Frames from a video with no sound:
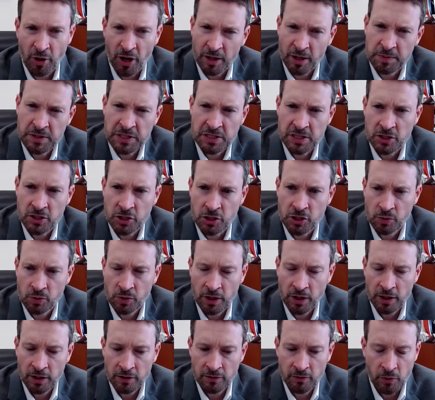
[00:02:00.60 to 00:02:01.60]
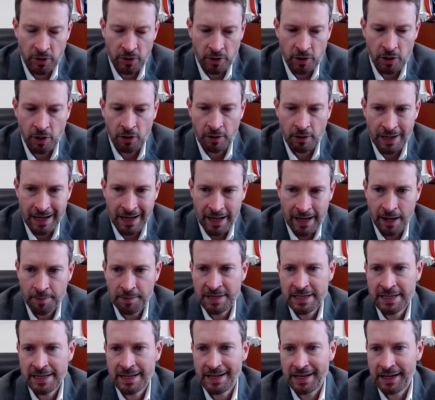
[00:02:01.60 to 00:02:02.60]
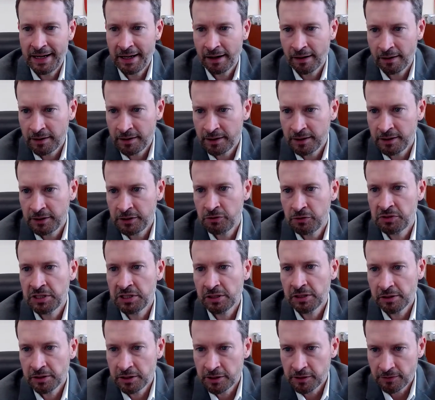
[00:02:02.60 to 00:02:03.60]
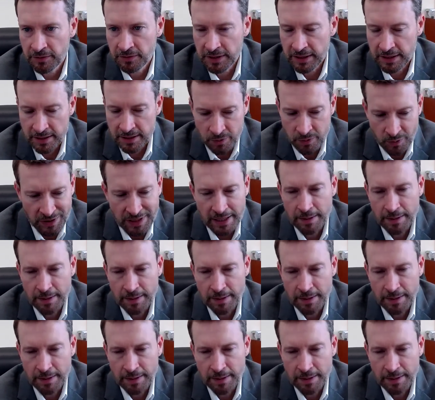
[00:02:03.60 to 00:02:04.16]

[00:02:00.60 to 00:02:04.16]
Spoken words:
they brought up this issue of what are called common area utility fees.